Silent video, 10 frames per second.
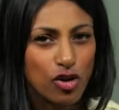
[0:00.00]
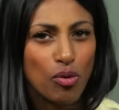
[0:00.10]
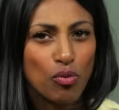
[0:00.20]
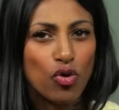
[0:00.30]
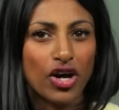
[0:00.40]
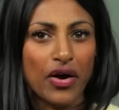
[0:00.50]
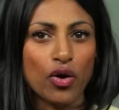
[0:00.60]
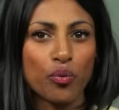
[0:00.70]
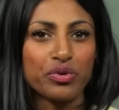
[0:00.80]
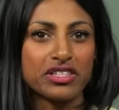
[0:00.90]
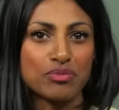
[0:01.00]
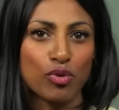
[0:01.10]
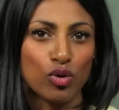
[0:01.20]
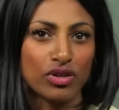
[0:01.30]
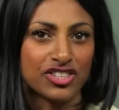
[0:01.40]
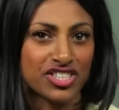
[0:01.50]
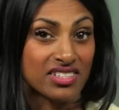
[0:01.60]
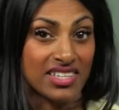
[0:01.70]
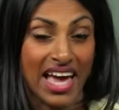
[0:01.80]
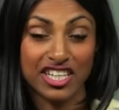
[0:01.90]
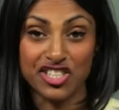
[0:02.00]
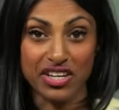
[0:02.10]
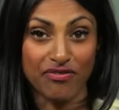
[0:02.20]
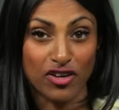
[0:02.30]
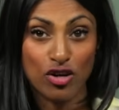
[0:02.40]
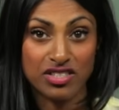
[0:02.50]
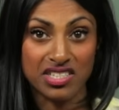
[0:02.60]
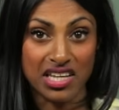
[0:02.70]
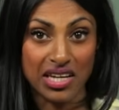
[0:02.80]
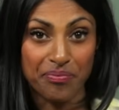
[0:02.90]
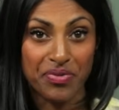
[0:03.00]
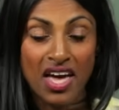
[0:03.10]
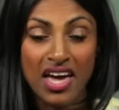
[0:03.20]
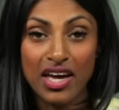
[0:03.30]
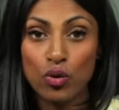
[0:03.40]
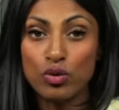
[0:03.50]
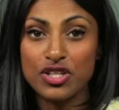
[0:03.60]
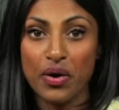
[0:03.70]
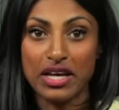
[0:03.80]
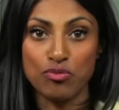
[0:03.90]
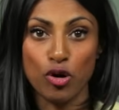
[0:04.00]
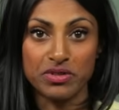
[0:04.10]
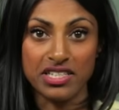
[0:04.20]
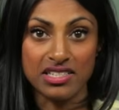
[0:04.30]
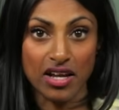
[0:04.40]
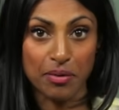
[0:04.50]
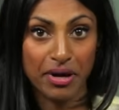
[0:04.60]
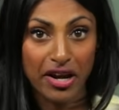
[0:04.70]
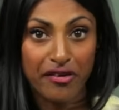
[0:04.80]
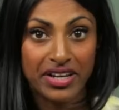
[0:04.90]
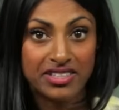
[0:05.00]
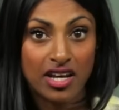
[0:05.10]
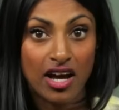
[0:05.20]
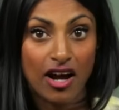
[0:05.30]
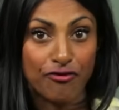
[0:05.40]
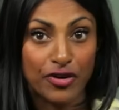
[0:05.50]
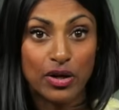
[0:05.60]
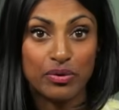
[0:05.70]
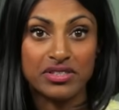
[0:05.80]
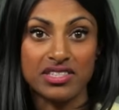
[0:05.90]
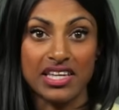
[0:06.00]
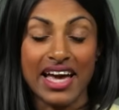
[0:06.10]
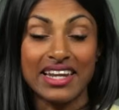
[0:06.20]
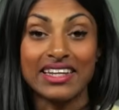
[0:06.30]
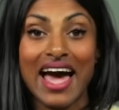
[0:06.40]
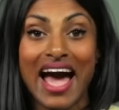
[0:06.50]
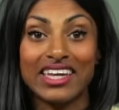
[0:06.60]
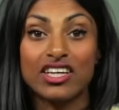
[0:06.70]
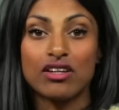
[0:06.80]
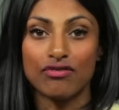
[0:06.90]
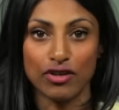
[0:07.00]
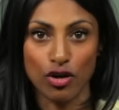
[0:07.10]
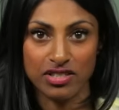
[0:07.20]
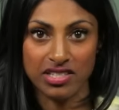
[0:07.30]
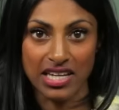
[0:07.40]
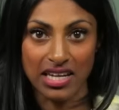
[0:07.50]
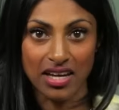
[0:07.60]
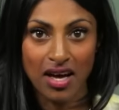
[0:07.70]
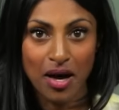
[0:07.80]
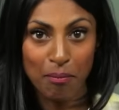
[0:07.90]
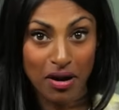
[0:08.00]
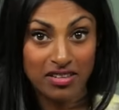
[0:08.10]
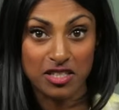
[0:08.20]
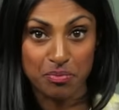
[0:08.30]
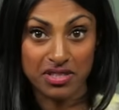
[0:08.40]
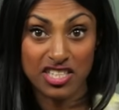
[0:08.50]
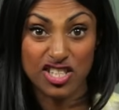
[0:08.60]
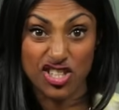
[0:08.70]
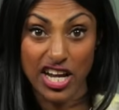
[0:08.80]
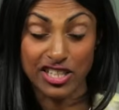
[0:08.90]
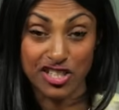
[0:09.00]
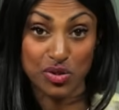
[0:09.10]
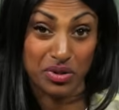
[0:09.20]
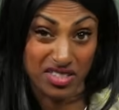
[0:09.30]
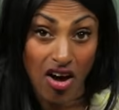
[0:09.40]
a lot more going on with this ball than just its energy and velocity. It also has properties like period, a frequency and an angular velocity, plus its position changes with